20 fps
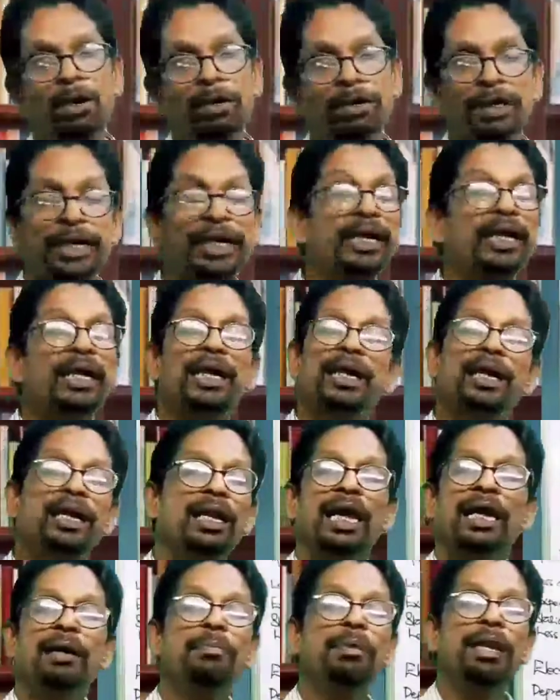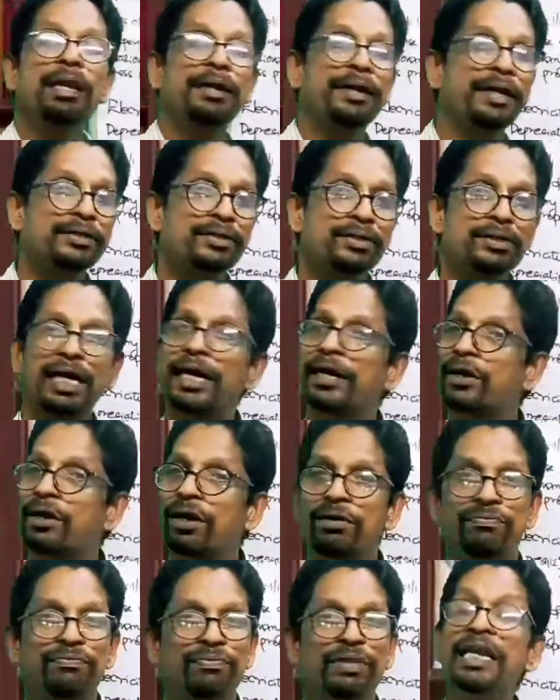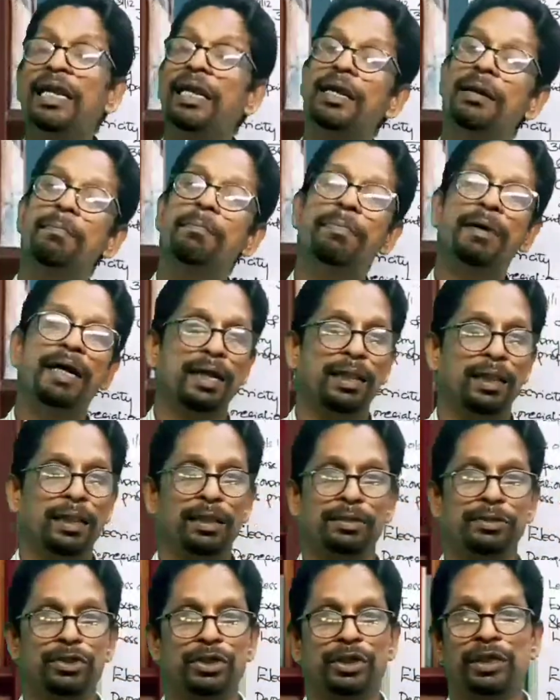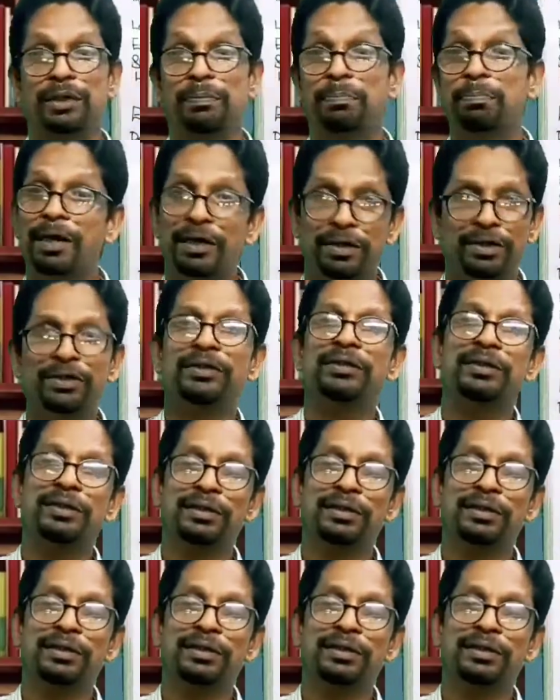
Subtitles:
on the liability side of the balance sheet, but